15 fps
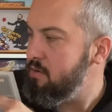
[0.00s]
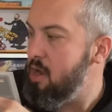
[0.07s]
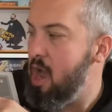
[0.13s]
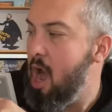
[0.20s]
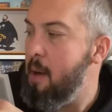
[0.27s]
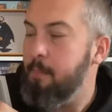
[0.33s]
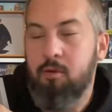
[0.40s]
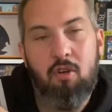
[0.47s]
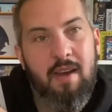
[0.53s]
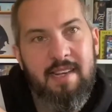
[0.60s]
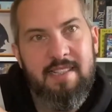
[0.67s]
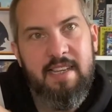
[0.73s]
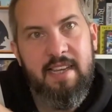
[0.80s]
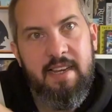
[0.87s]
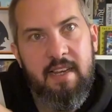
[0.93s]

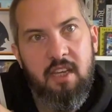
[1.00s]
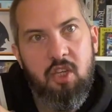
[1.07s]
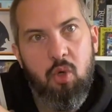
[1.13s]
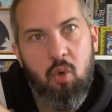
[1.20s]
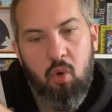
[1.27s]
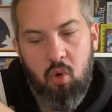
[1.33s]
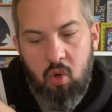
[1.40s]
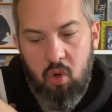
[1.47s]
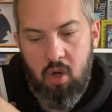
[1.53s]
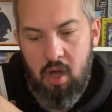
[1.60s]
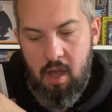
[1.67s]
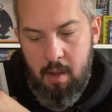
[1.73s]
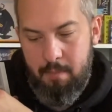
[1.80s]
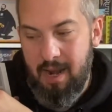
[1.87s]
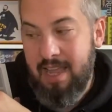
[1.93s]
upgrading
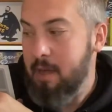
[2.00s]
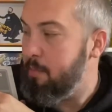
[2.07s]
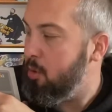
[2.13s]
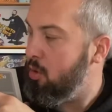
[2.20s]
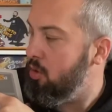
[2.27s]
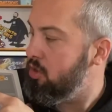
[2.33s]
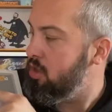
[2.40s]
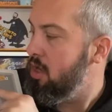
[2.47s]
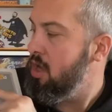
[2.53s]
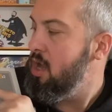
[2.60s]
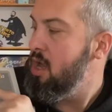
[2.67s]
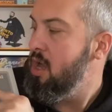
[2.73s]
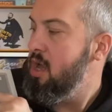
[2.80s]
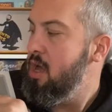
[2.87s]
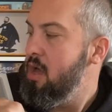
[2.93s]
your player board,
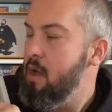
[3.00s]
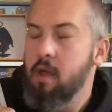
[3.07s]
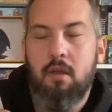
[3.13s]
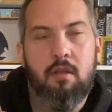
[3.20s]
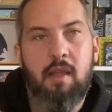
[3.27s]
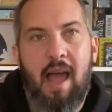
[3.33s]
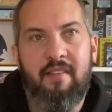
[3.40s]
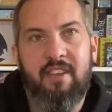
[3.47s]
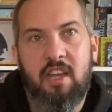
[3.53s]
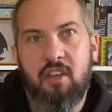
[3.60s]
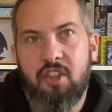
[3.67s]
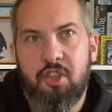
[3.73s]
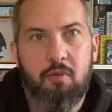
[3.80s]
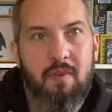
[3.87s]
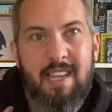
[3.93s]
having
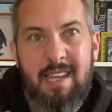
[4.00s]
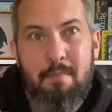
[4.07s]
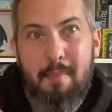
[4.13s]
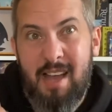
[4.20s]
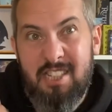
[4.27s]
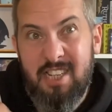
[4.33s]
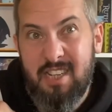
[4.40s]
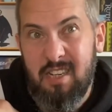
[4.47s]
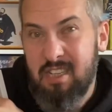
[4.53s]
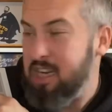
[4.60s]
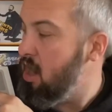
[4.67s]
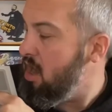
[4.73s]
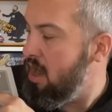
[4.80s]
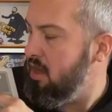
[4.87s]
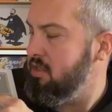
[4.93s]
3 magic
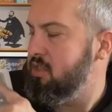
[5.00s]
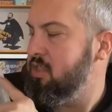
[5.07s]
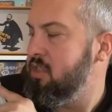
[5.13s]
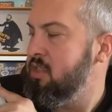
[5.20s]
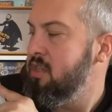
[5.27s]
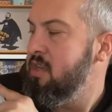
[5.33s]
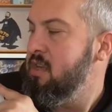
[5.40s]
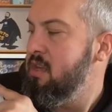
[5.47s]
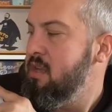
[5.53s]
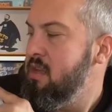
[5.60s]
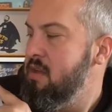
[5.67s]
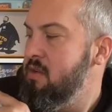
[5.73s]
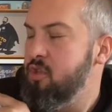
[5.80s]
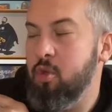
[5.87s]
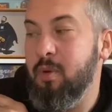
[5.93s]
cards,
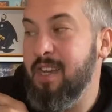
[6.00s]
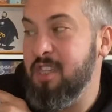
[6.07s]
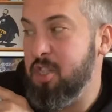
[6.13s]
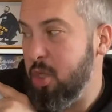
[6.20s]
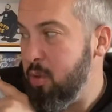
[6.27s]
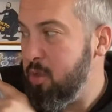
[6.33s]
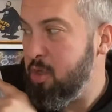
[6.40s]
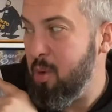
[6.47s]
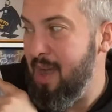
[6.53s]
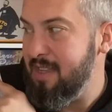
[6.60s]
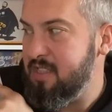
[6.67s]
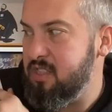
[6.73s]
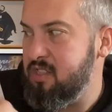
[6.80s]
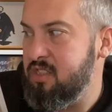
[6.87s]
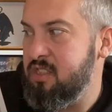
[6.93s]
doing 2
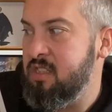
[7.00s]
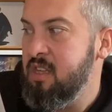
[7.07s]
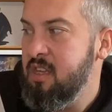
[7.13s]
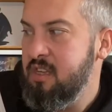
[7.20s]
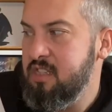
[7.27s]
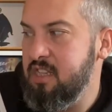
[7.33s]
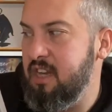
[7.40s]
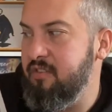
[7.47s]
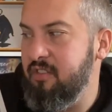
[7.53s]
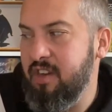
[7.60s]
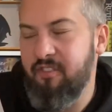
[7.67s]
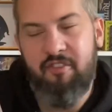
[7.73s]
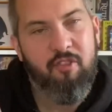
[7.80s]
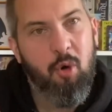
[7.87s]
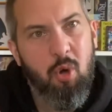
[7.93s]
quests, delivering
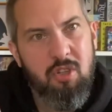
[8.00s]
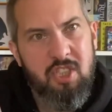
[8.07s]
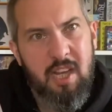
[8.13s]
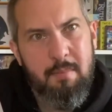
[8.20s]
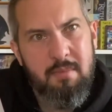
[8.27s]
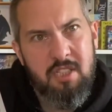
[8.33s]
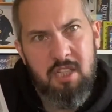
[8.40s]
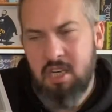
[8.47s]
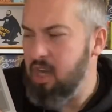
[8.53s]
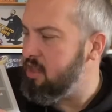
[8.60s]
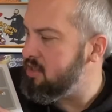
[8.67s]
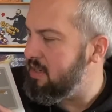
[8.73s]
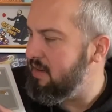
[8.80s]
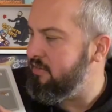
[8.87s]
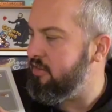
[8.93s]
4 gems to
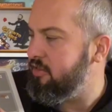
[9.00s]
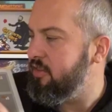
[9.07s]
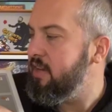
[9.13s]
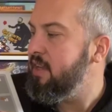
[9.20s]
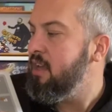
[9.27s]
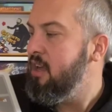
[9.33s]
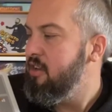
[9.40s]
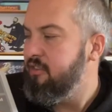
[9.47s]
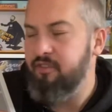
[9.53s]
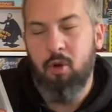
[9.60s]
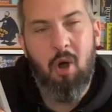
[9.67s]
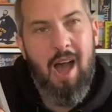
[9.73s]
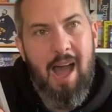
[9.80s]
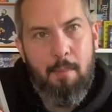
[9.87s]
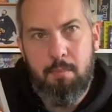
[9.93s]
Castle Everfree,
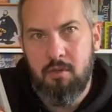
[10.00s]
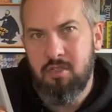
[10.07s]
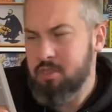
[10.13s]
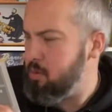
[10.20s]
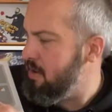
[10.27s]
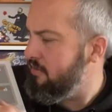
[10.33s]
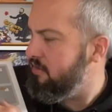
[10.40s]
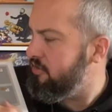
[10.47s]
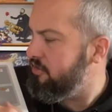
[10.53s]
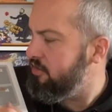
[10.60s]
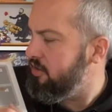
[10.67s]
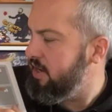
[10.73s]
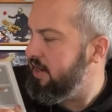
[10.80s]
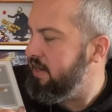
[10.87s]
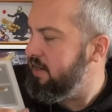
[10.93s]
4 apples to
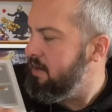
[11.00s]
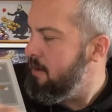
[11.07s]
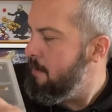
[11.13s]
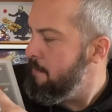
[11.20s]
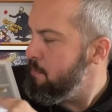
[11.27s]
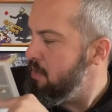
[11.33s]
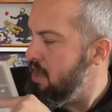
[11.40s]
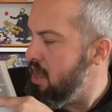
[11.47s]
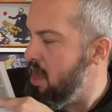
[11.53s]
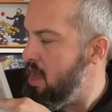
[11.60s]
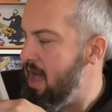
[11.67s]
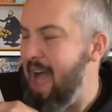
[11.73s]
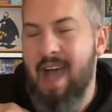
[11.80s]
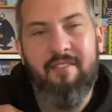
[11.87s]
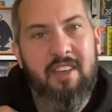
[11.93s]
Everfree,
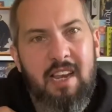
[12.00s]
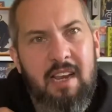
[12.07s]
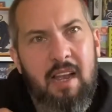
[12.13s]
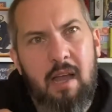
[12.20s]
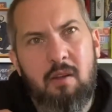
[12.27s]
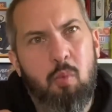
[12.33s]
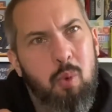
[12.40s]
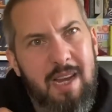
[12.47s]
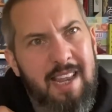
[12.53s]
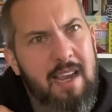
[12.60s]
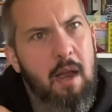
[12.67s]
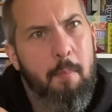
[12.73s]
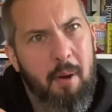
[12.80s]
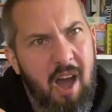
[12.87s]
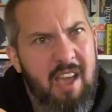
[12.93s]
having and winning
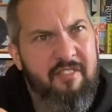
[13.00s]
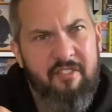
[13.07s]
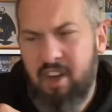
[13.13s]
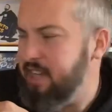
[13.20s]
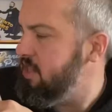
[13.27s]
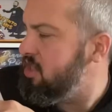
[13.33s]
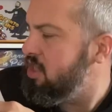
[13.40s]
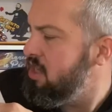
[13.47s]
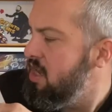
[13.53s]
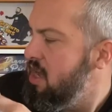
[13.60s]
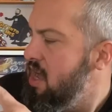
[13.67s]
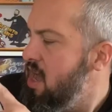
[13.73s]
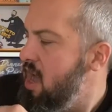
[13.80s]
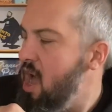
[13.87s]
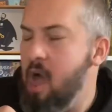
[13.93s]
a pie fight,
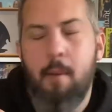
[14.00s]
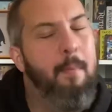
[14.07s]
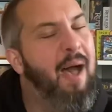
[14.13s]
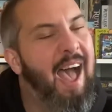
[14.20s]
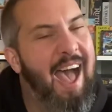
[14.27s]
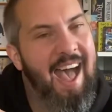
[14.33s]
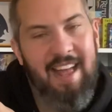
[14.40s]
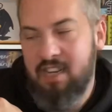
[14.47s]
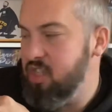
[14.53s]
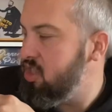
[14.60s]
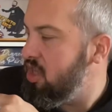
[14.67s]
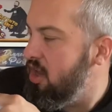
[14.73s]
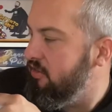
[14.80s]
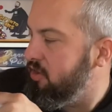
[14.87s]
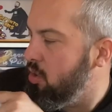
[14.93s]

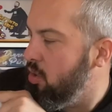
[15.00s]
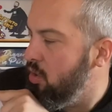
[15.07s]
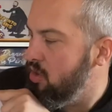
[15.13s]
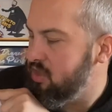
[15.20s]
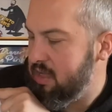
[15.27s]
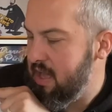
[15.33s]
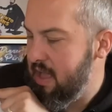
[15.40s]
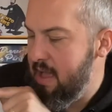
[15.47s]
and of course